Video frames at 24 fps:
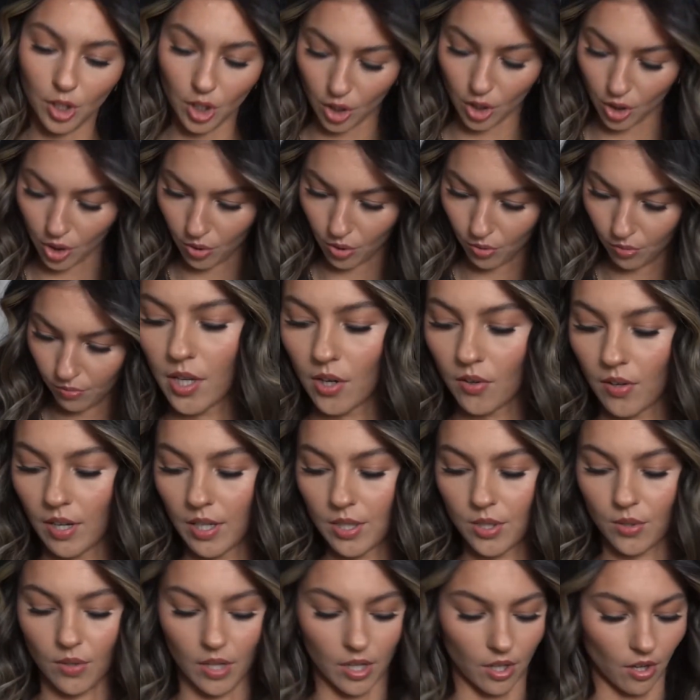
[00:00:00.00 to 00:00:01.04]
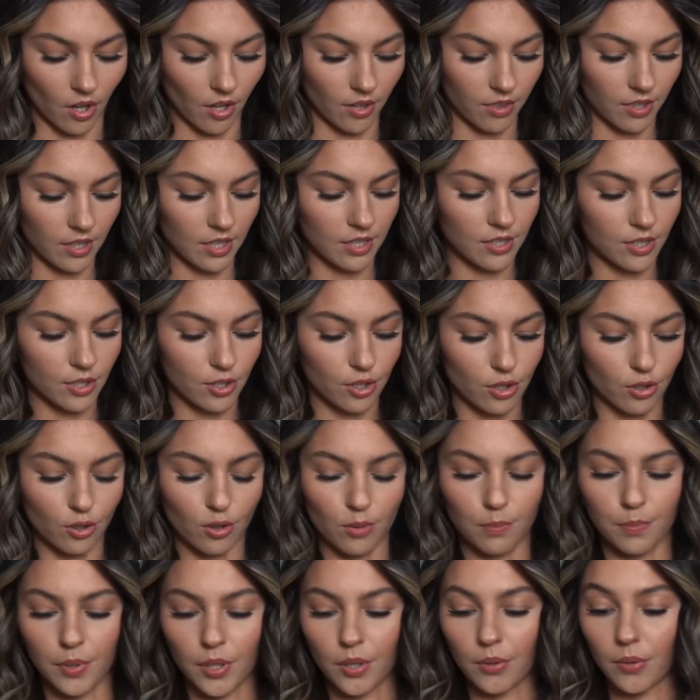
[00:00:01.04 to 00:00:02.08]
cute. Okay, so I got these two
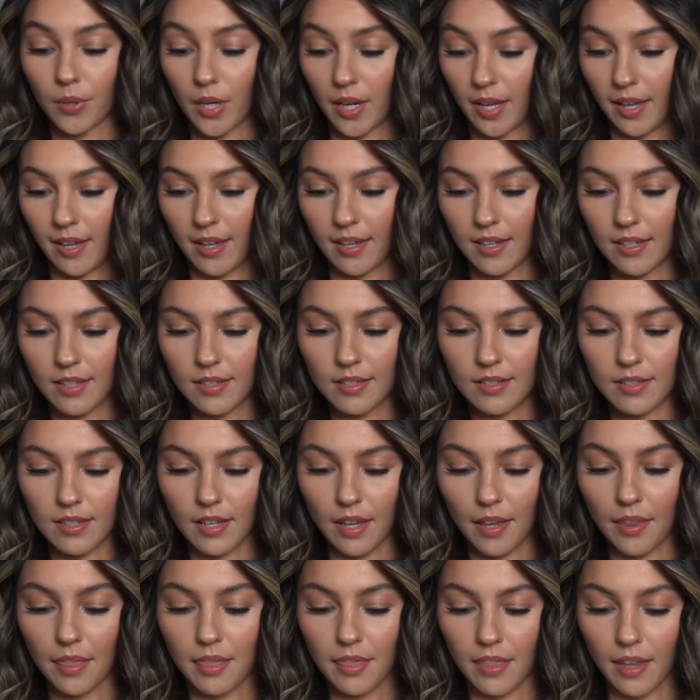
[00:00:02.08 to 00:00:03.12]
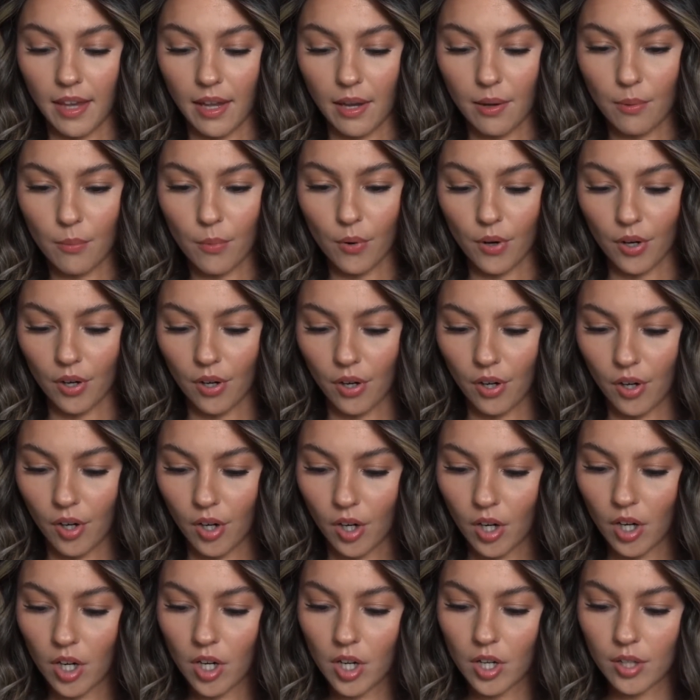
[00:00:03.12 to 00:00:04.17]
berets and they
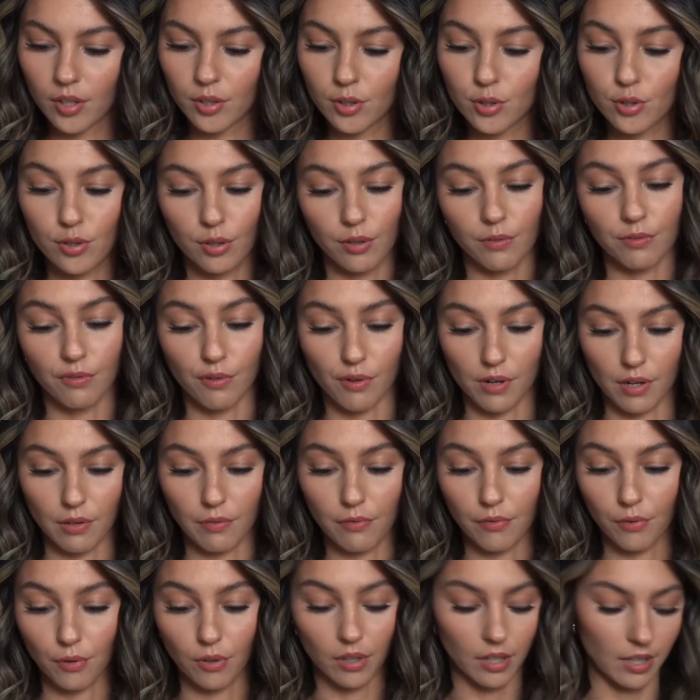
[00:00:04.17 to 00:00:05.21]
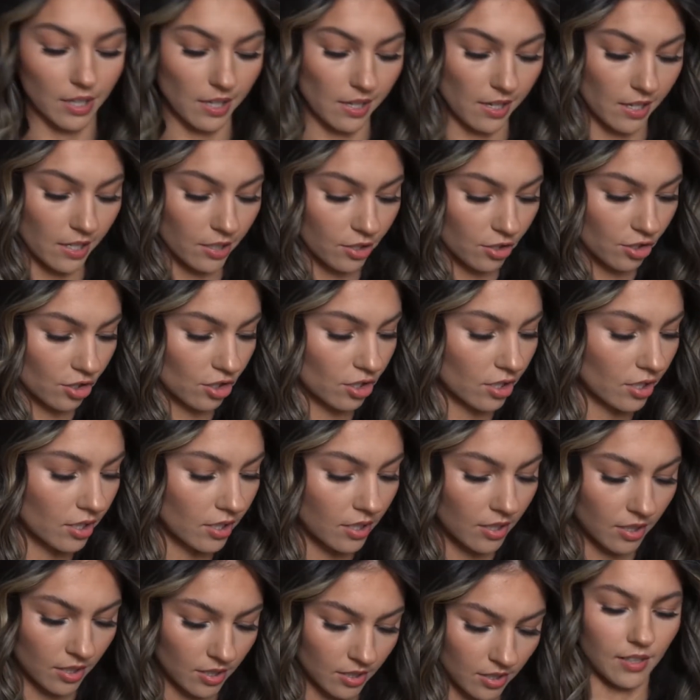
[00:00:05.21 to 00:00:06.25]
were two forty-four each.
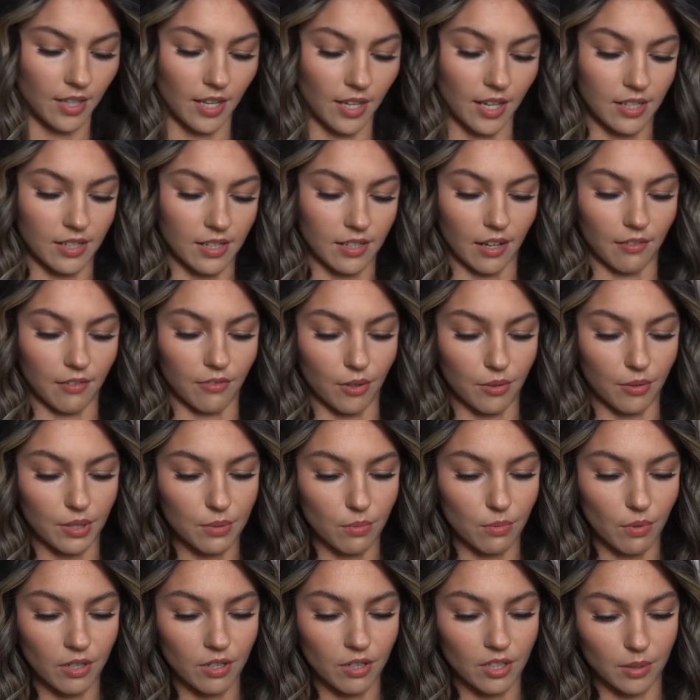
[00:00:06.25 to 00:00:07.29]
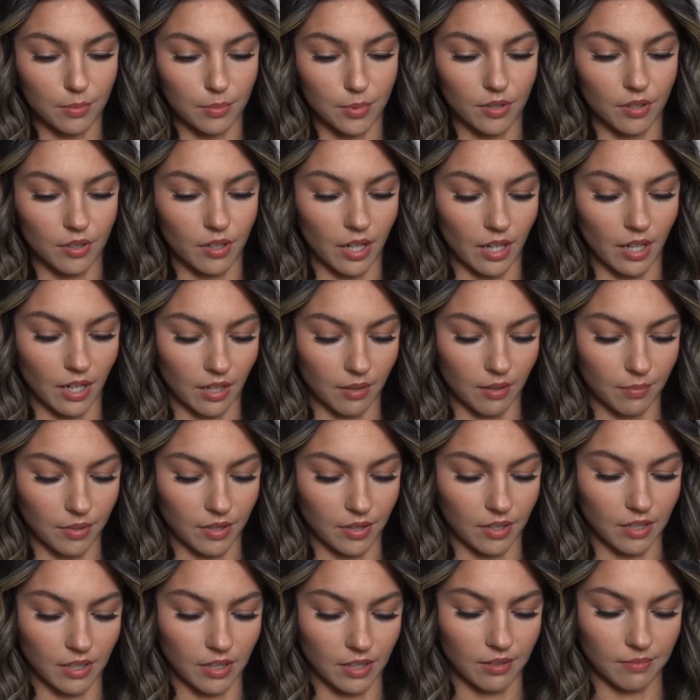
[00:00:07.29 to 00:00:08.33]
And I've always wanted a beret, but
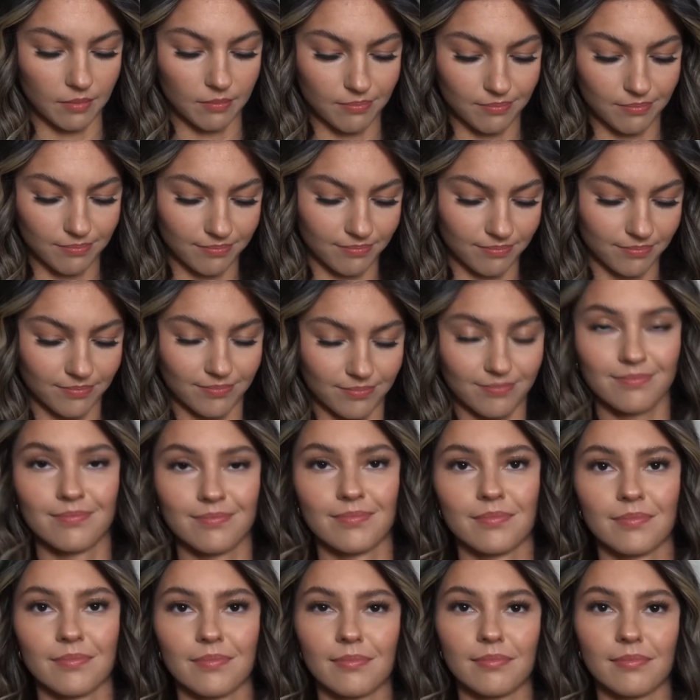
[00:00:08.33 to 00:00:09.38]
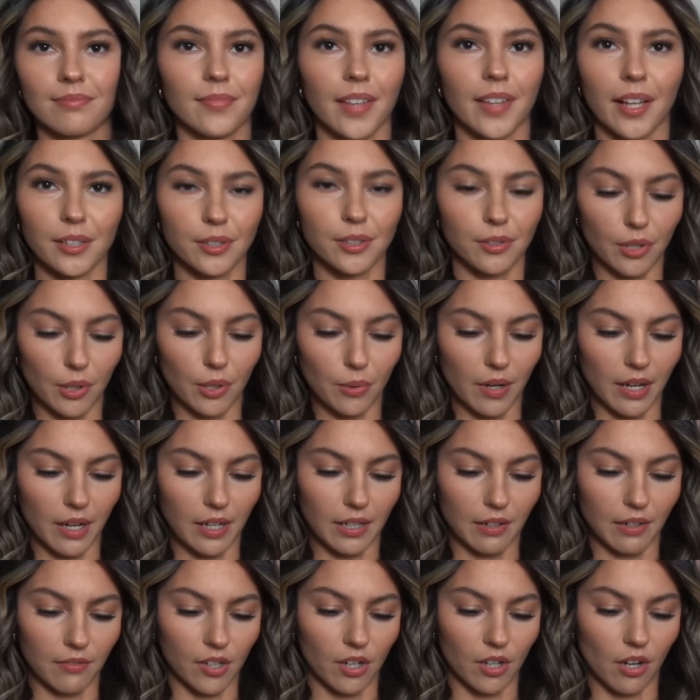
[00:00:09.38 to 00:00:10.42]
then I, I don't know why I
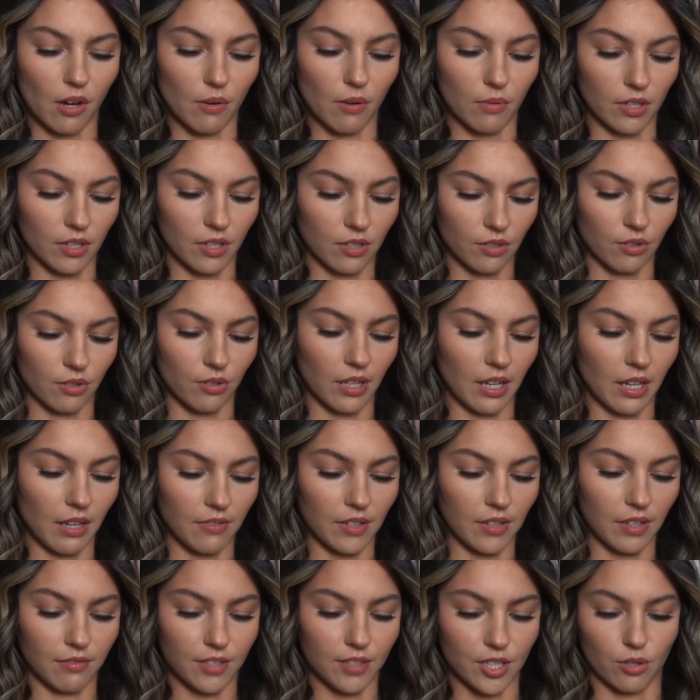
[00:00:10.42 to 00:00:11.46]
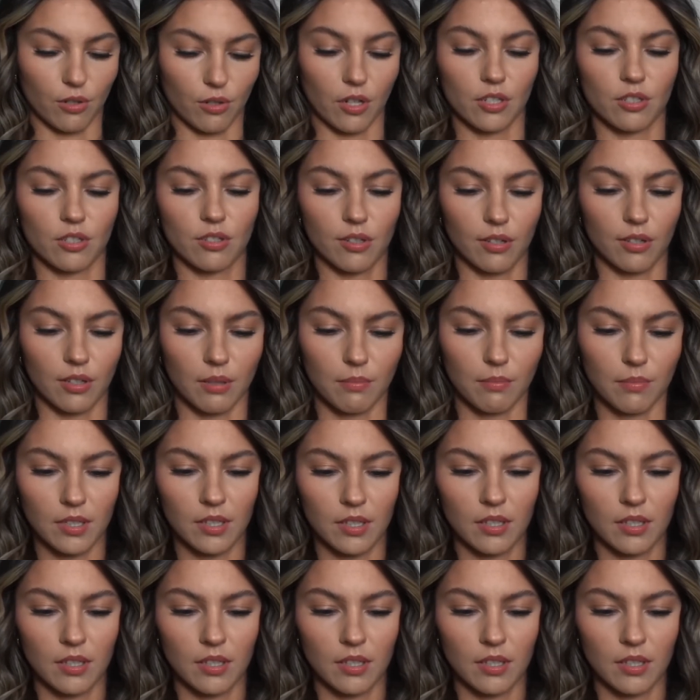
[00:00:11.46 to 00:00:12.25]
never got one. Do they have enough stretch to them?